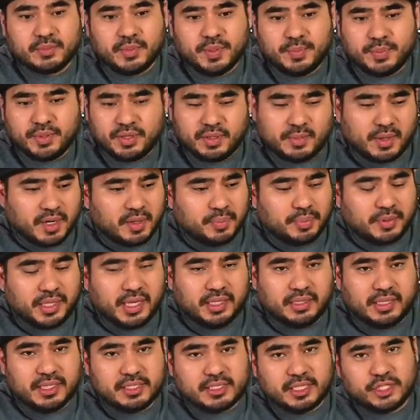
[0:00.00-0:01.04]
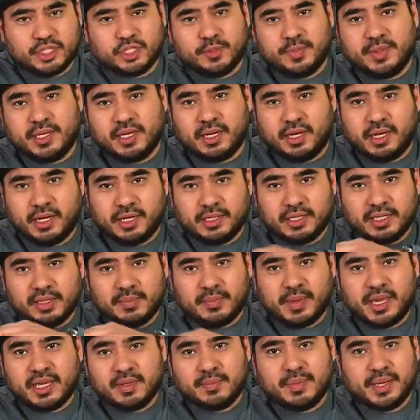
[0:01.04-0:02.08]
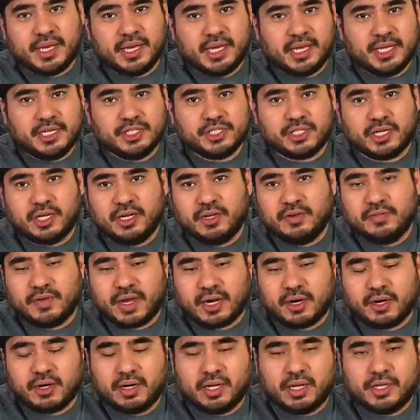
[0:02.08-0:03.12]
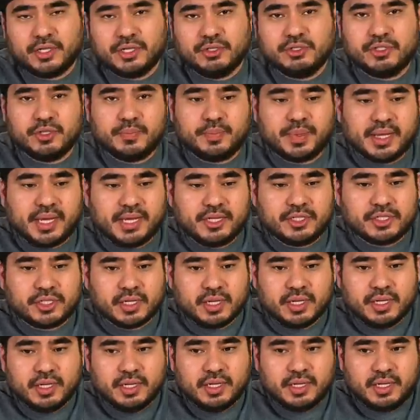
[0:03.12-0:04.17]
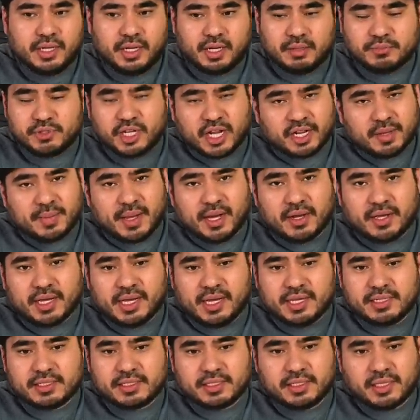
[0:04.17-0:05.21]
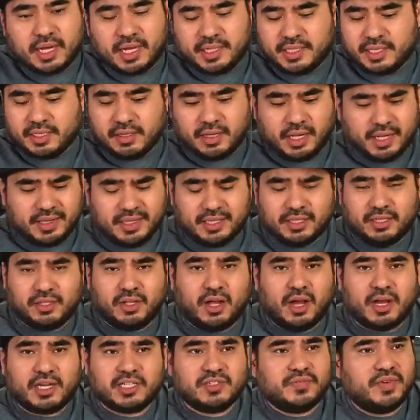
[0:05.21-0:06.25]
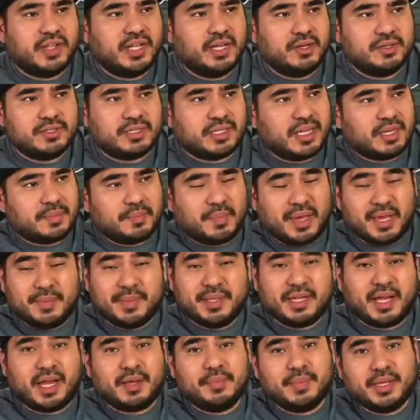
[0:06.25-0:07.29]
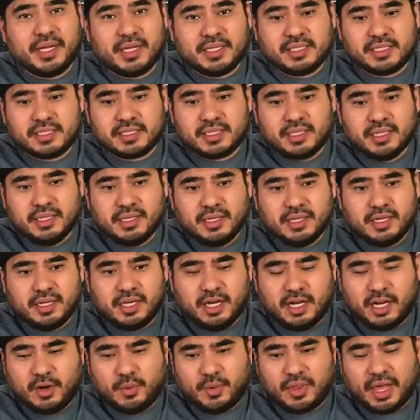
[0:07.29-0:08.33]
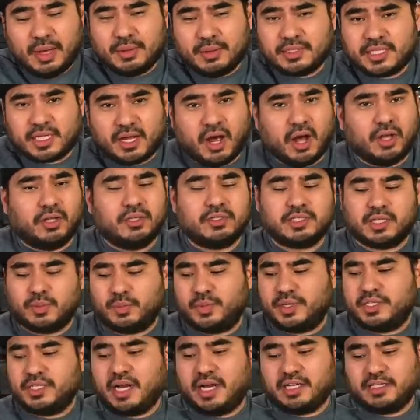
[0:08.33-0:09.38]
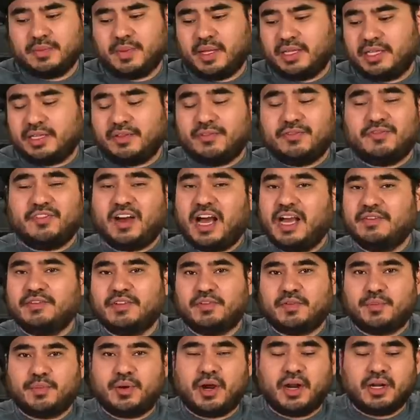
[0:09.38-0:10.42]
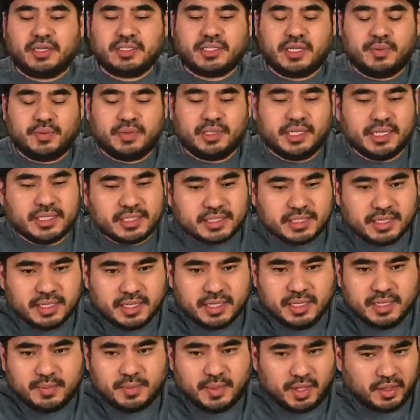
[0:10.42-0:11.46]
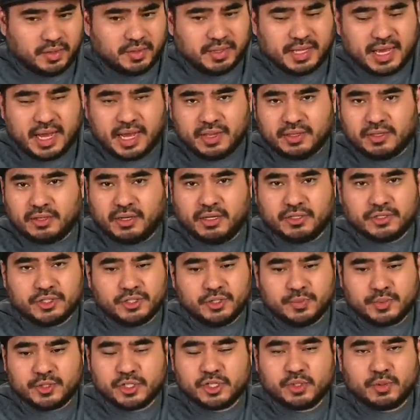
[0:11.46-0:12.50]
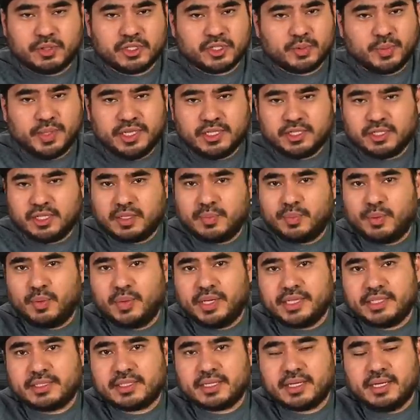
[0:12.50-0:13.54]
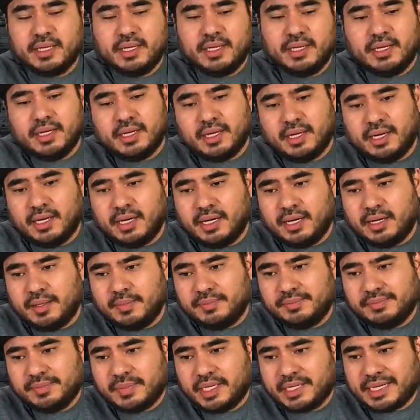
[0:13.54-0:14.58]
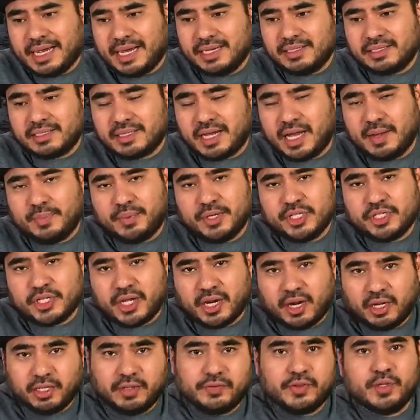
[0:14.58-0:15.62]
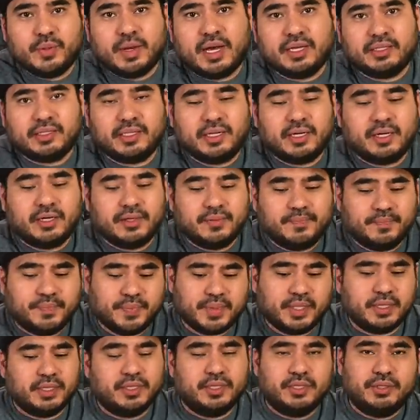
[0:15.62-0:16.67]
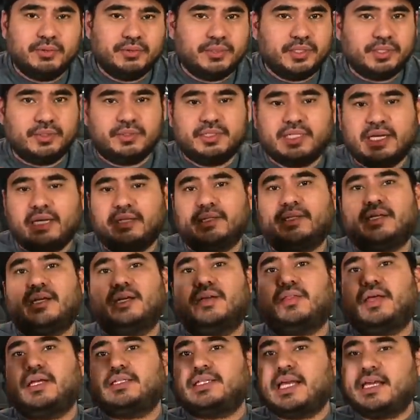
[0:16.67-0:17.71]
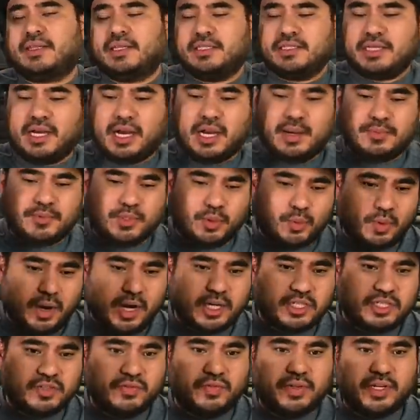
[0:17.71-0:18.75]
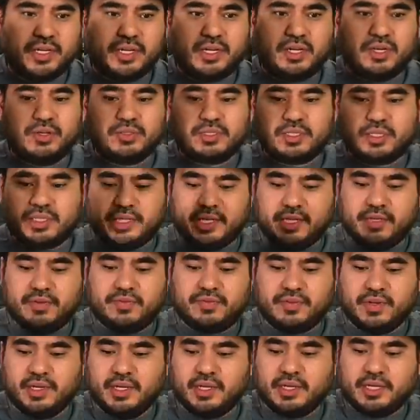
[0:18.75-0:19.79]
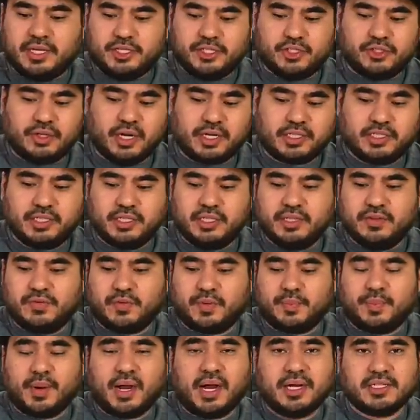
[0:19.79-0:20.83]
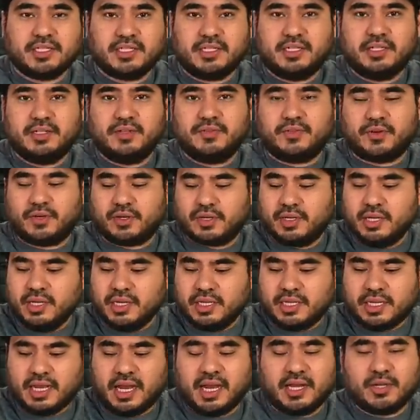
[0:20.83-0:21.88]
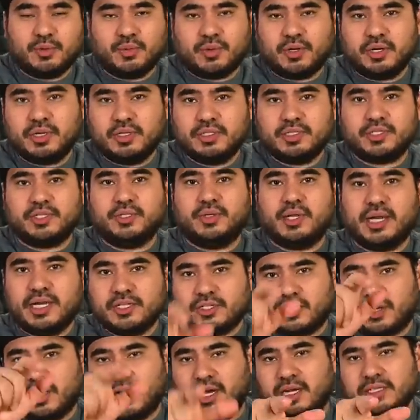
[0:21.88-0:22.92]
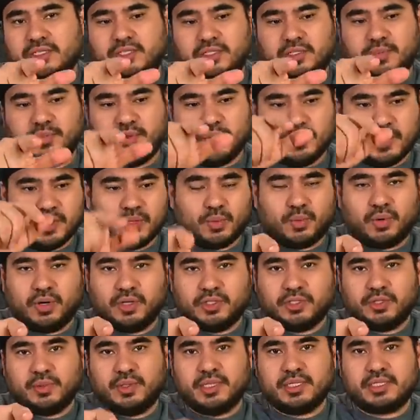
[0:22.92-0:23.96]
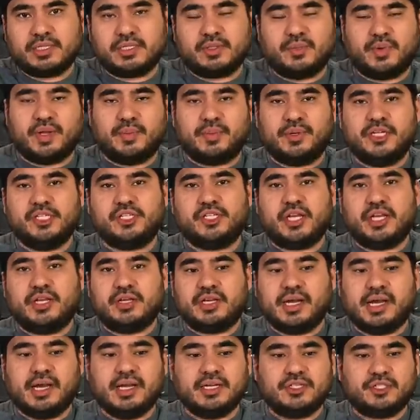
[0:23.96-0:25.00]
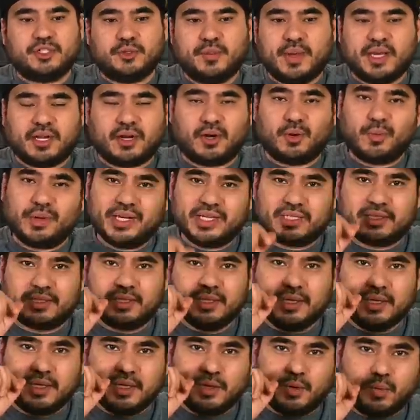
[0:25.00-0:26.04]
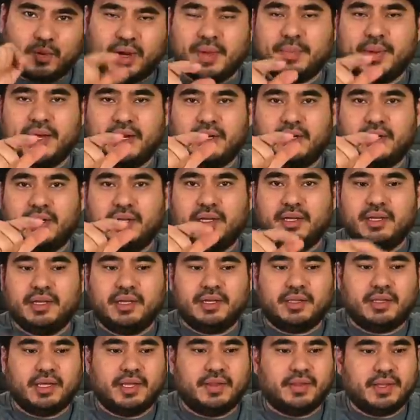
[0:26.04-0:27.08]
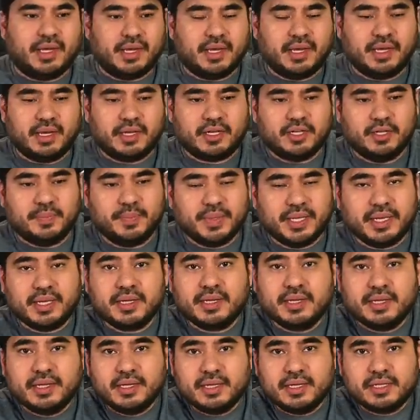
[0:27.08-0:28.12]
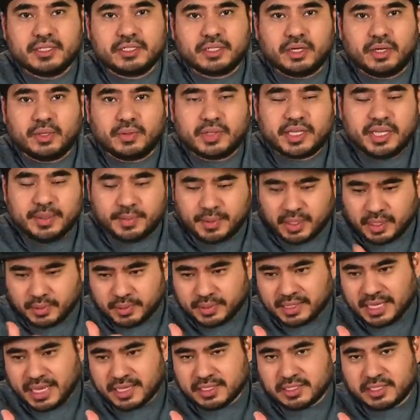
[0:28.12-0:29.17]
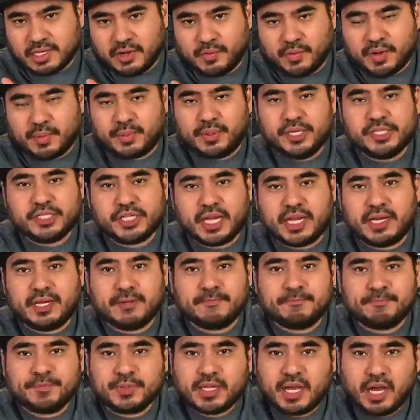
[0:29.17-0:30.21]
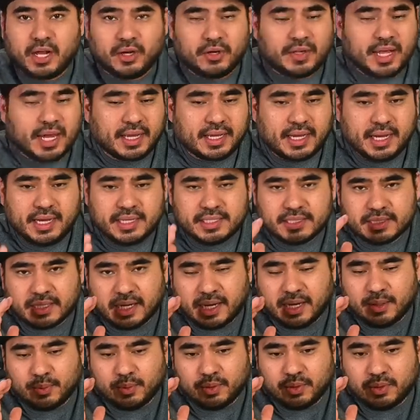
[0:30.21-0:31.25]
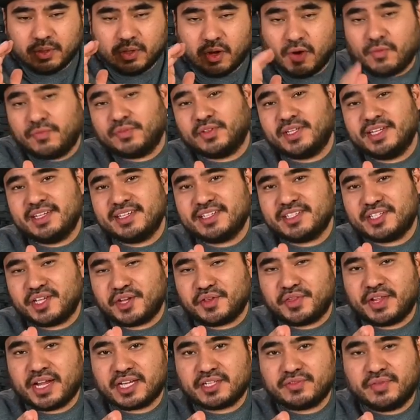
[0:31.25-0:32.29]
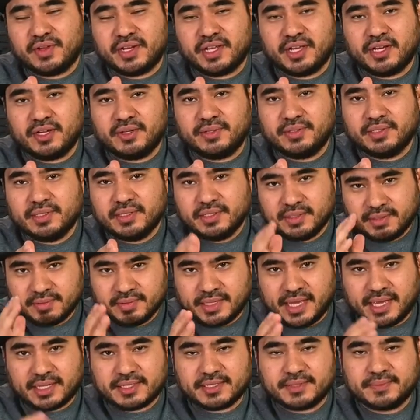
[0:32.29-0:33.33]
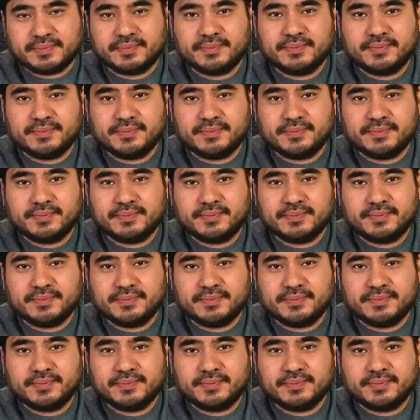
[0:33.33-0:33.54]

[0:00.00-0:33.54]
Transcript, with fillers: We put them on a playlist that should be on the main page of our uh, YouTube page. Um, check them out, guys. I did, I think the longest video is like maybe nine minutes, uh, where that was like Holosun. We talked about like the five different products they released. But other than that, they're all super short, sweet, to the point. Um, guys, I appreciate all of you out there. You dudes out there that take the time to watch the videos, leave constructive or positive or kind words. You guys are awesome. You mean the world to us. We appreciate you guys. You make our weeks way better than they uh, could be. So keep on with that stuff. We appreciate it. Other than that, guys, I will hopefully see you in the next video. Thanks.